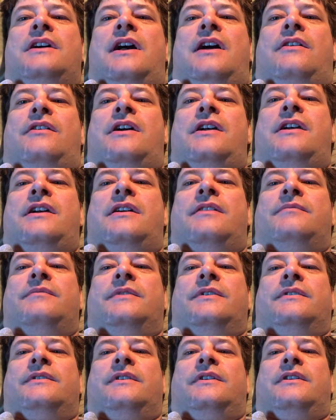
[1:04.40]
how I am,
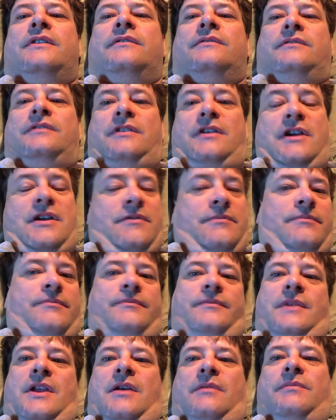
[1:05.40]
you know, or how
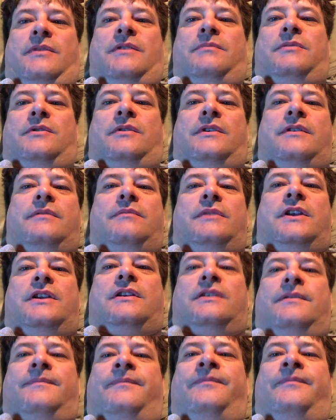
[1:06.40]
how people can be.